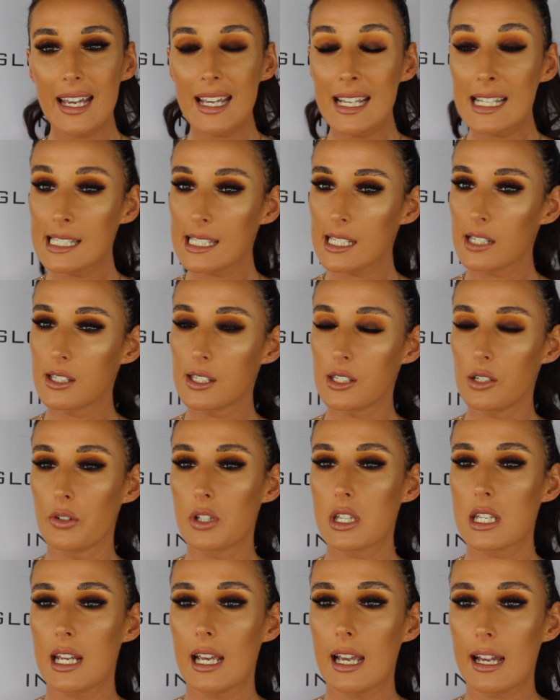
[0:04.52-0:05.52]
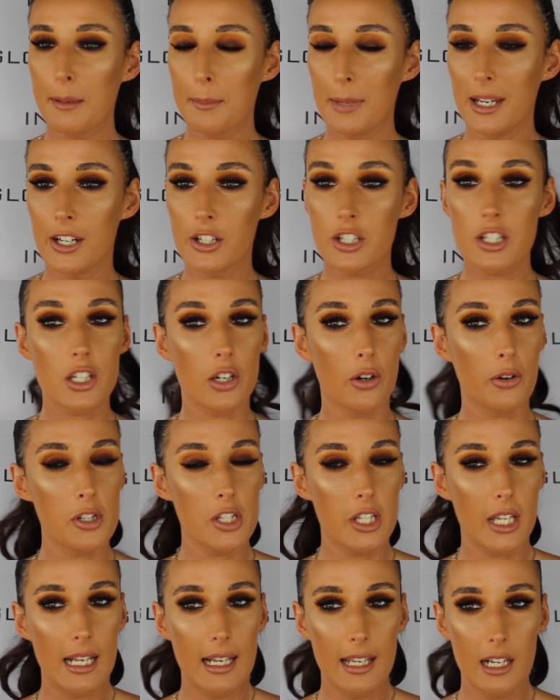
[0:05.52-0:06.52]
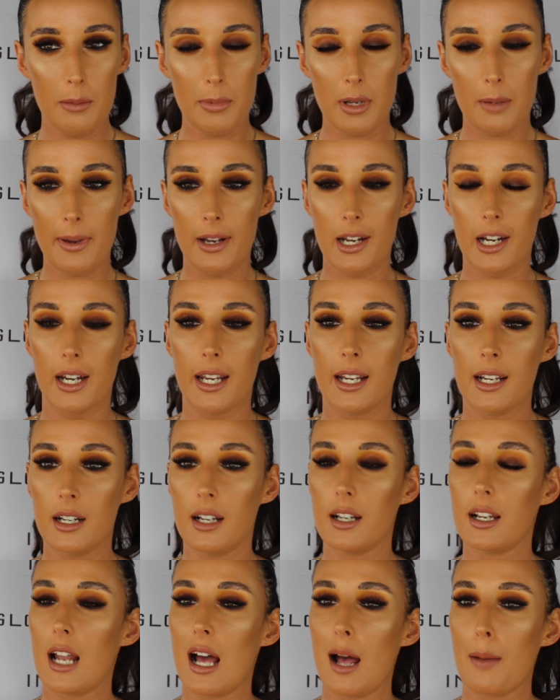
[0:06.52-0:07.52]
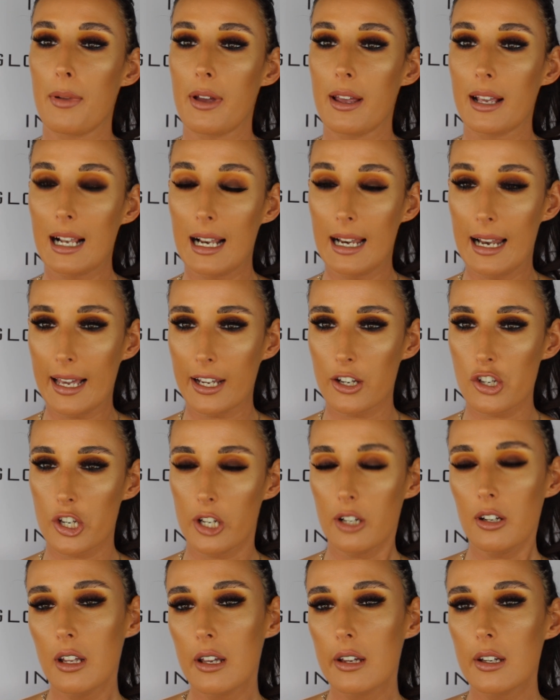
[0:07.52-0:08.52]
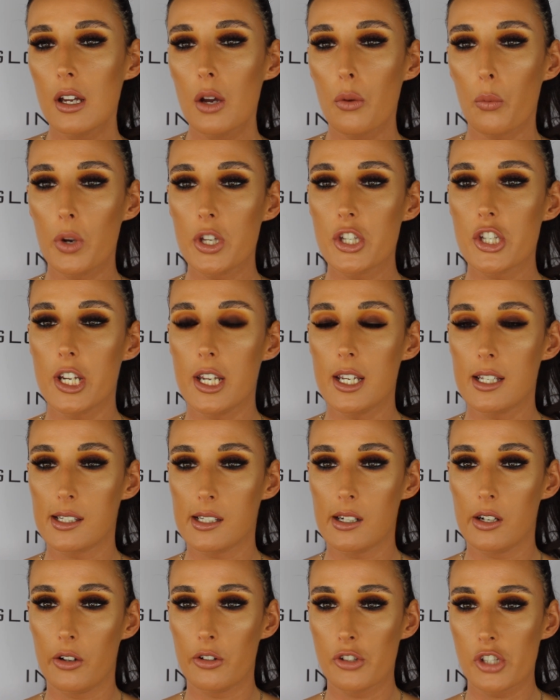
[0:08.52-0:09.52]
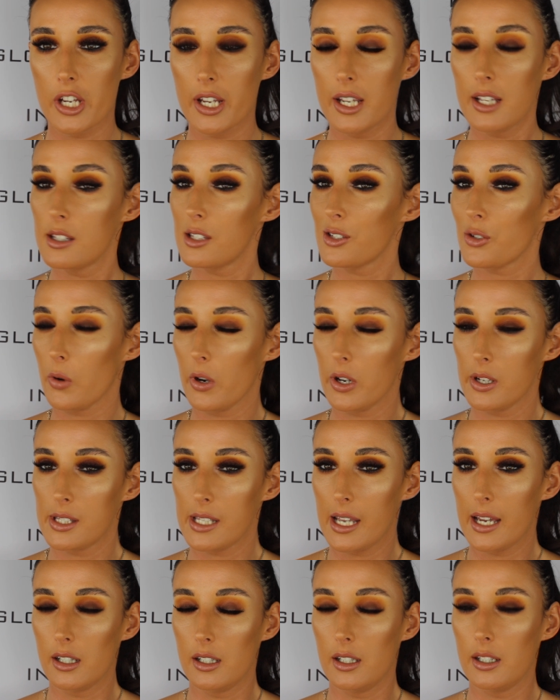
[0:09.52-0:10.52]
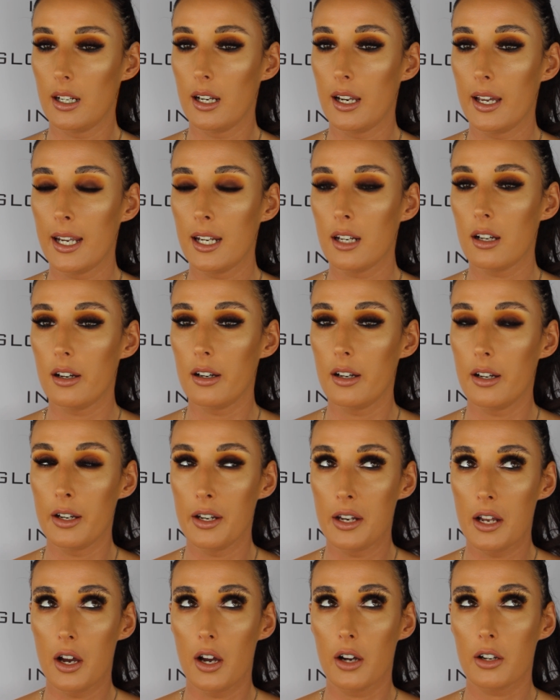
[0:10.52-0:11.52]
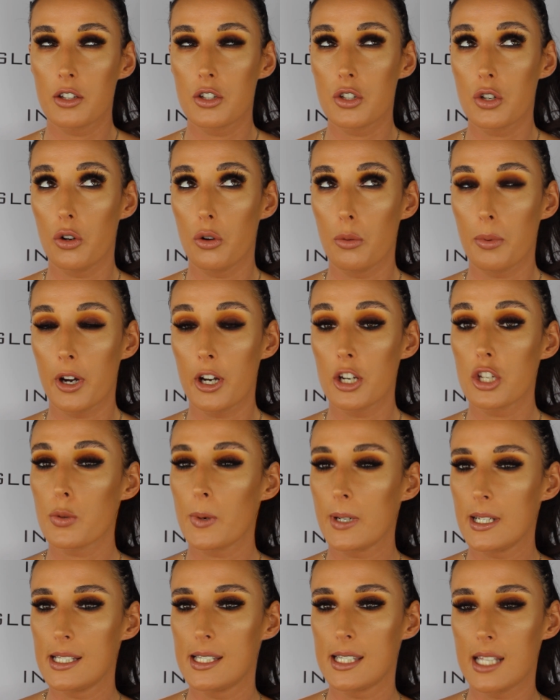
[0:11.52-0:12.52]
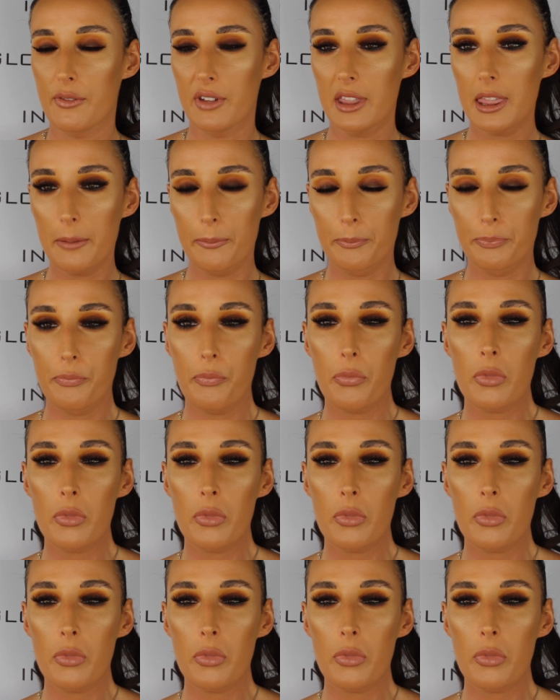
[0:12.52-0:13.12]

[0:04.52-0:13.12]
guys, so today I'm here to talk to you a little bit about our Inglot Lab collection, which is launching in stores and online on October 27th.